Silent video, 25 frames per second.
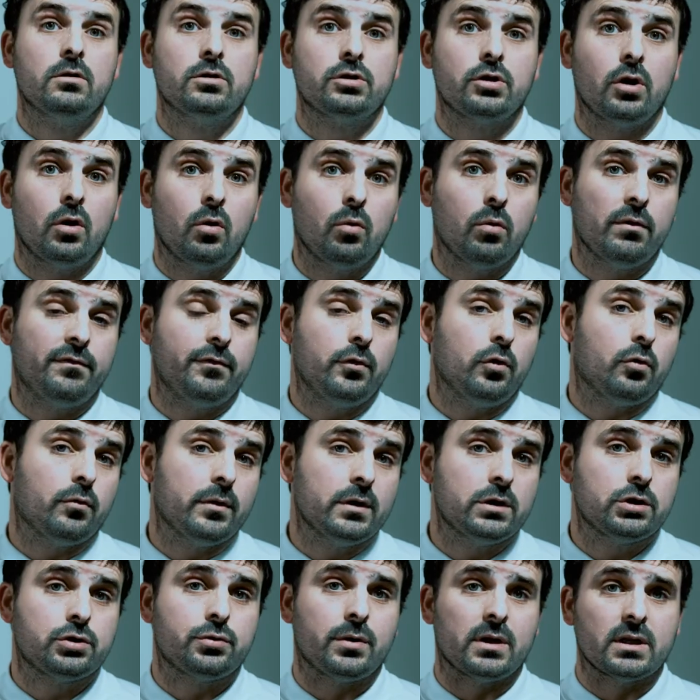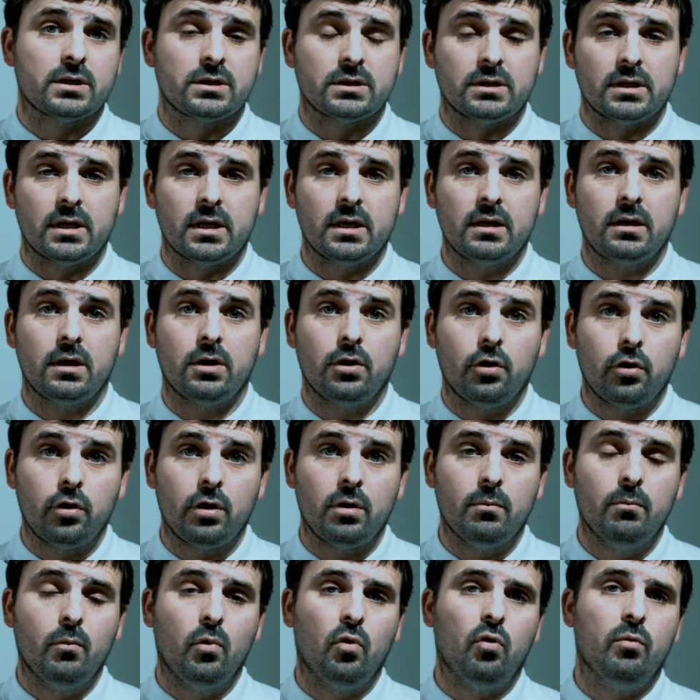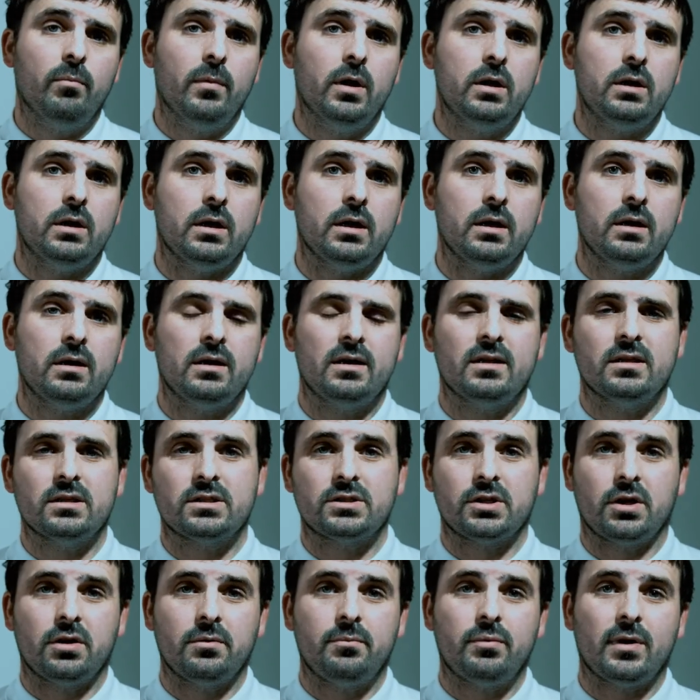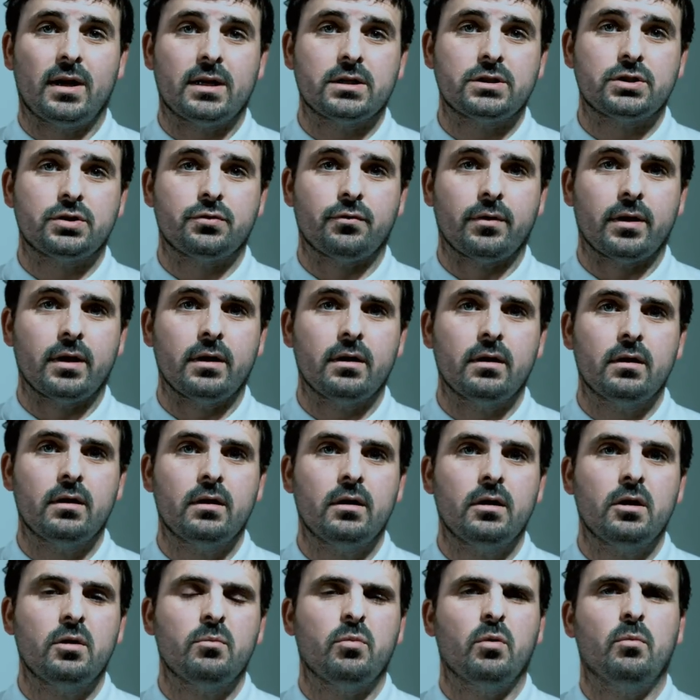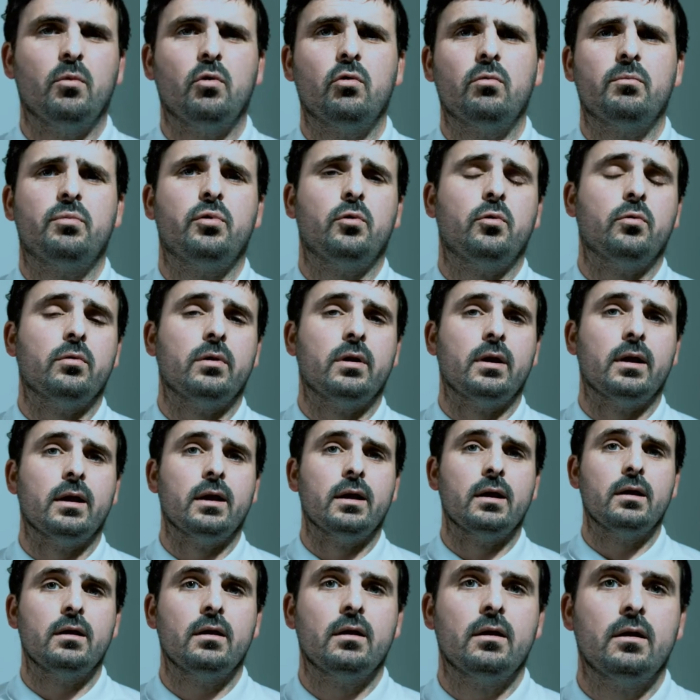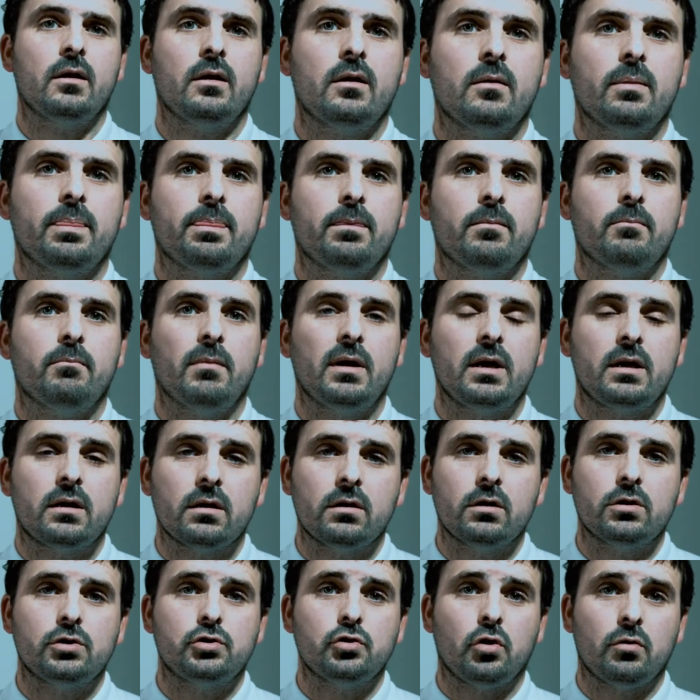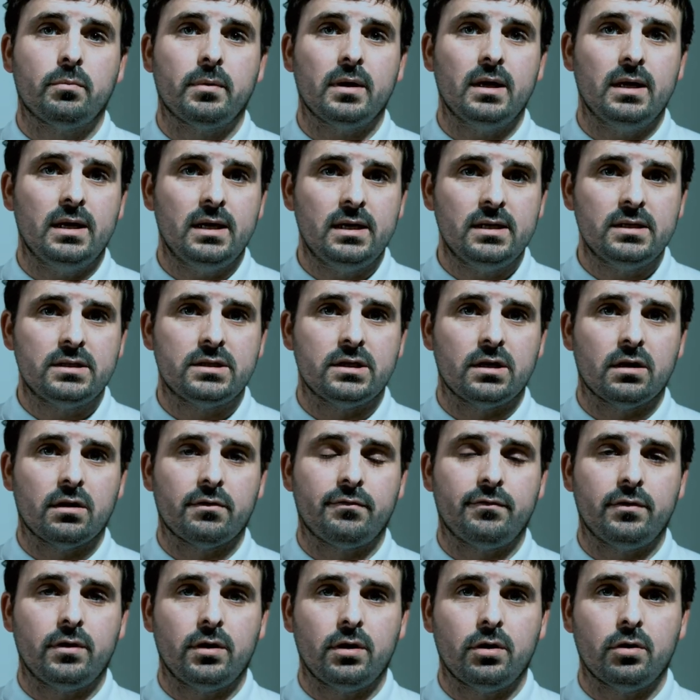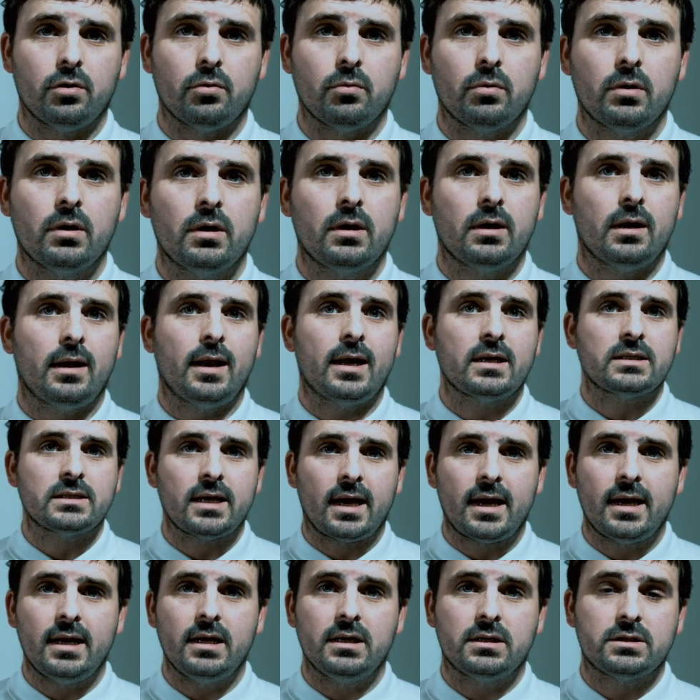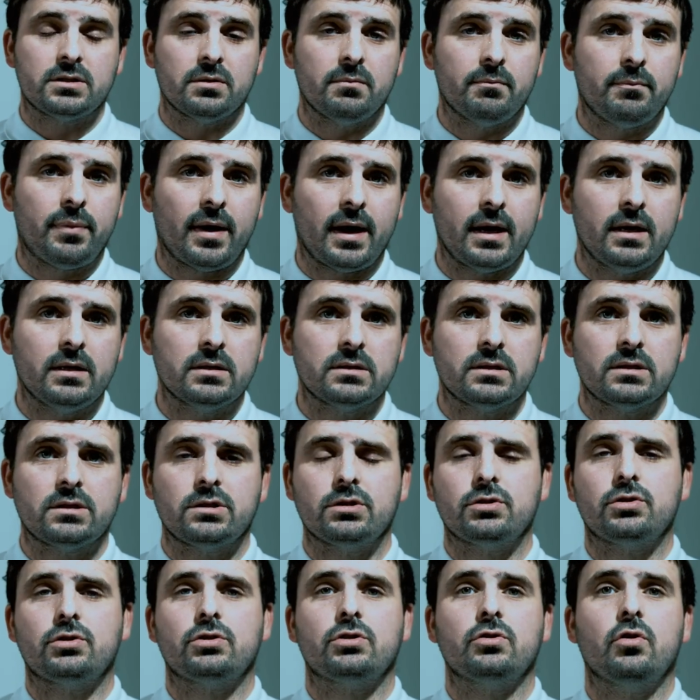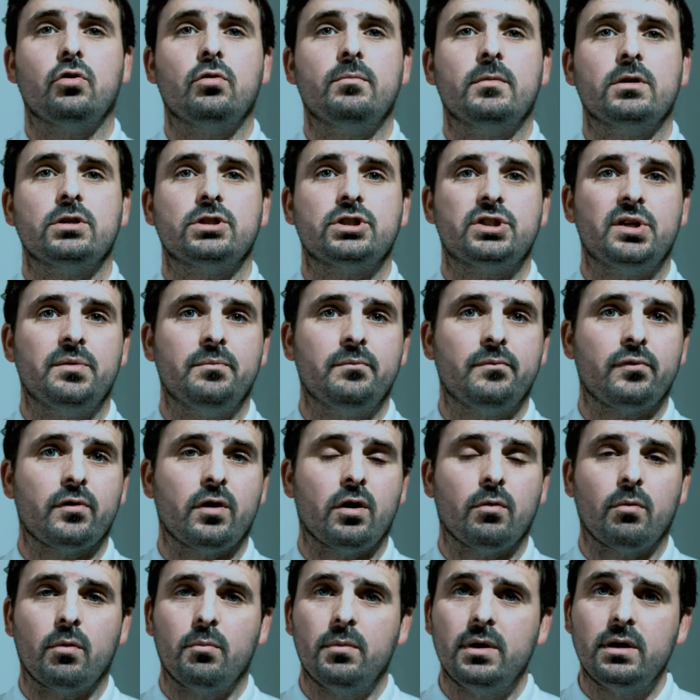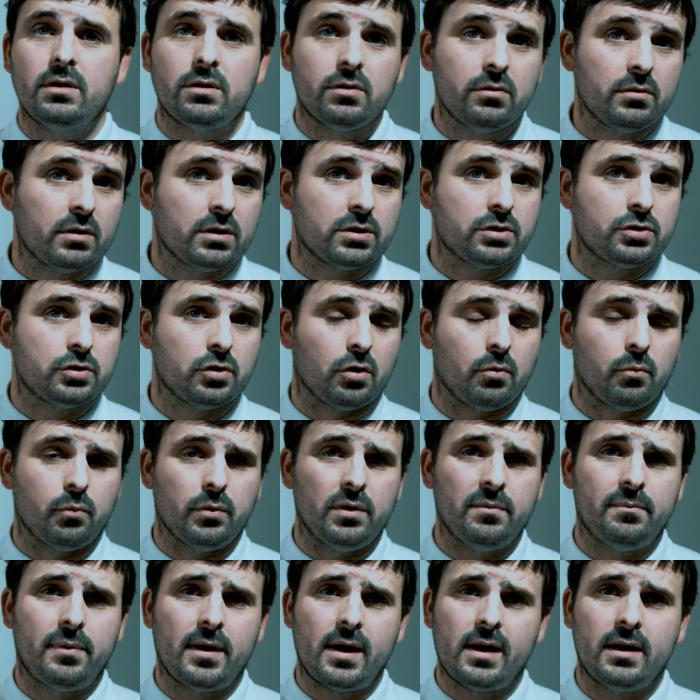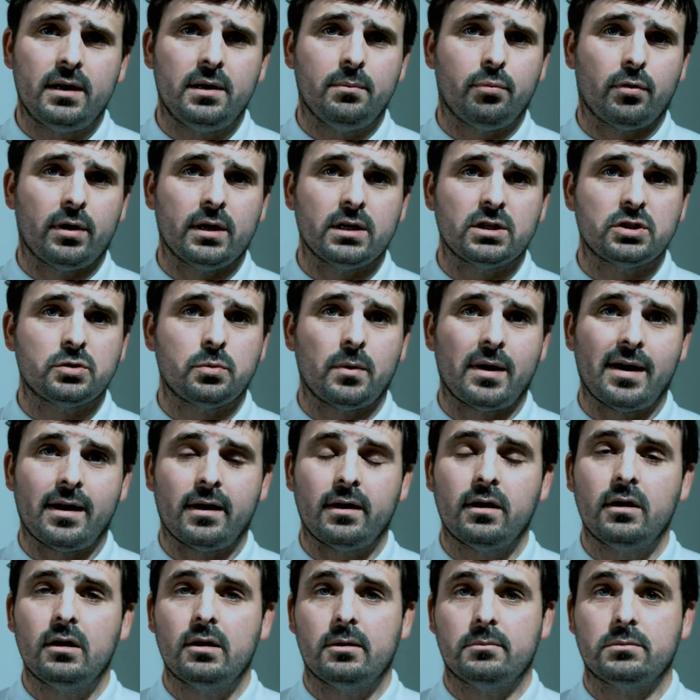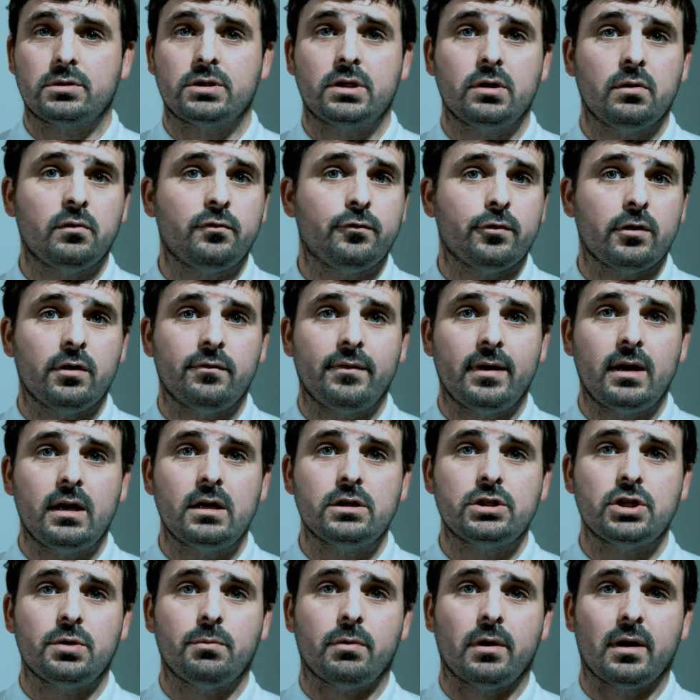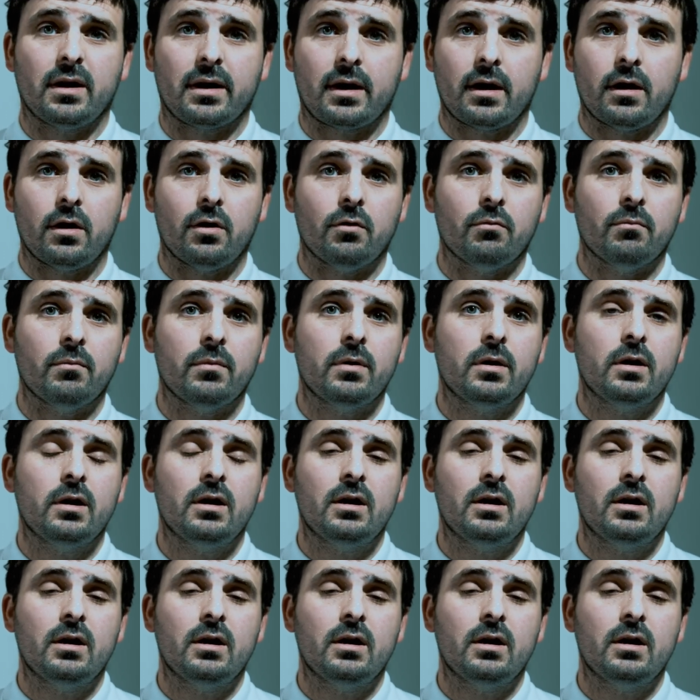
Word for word: So if you're interested in earning more money inside plastering but more importantly making the job easier for you less aches and pains. This is so much simpler. When we do this job, we barely break sweat. I'm still full of energy when I get home.